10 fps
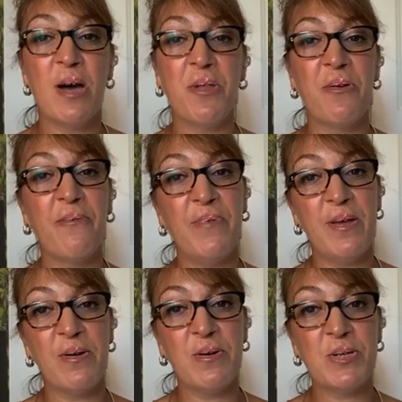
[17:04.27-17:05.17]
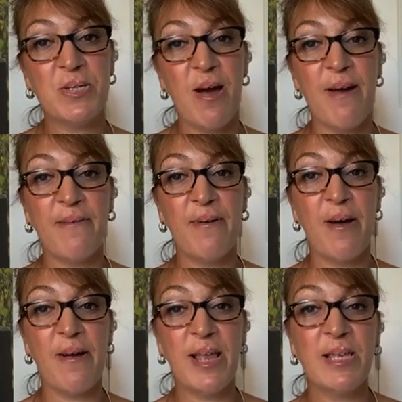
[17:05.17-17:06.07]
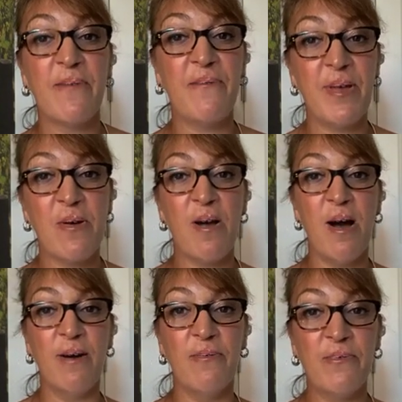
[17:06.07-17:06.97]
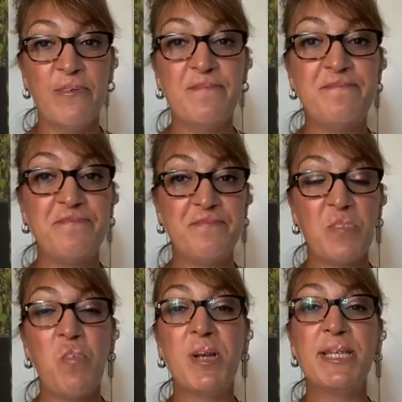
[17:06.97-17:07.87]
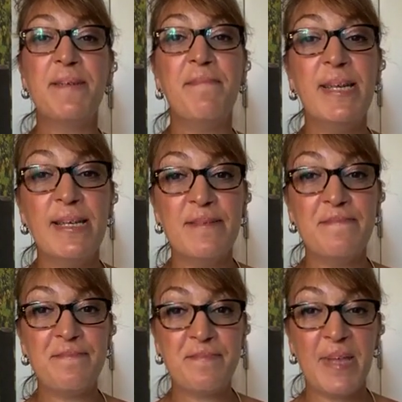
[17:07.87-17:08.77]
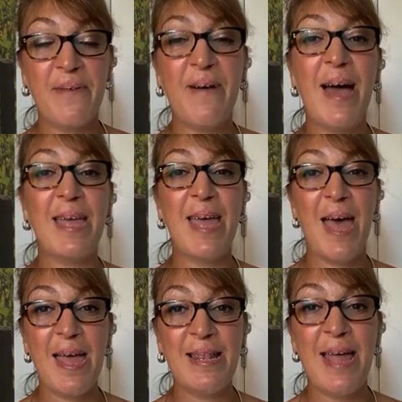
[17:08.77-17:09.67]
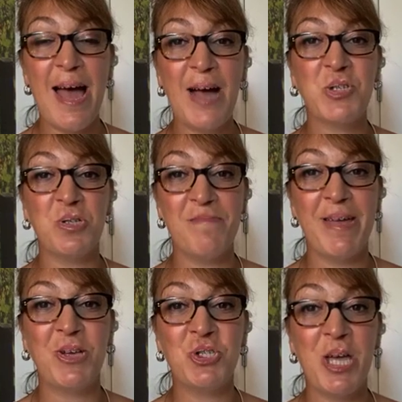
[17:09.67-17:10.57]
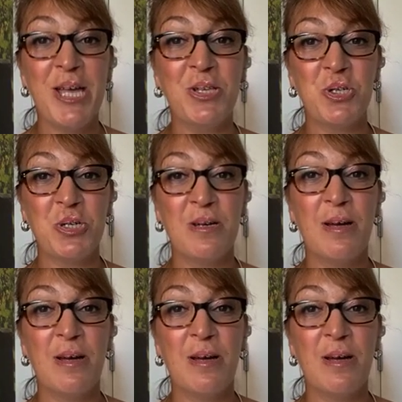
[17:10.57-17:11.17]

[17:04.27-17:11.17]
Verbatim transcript: other fears are, are, is a fear of what does it mean if I can actually make a change?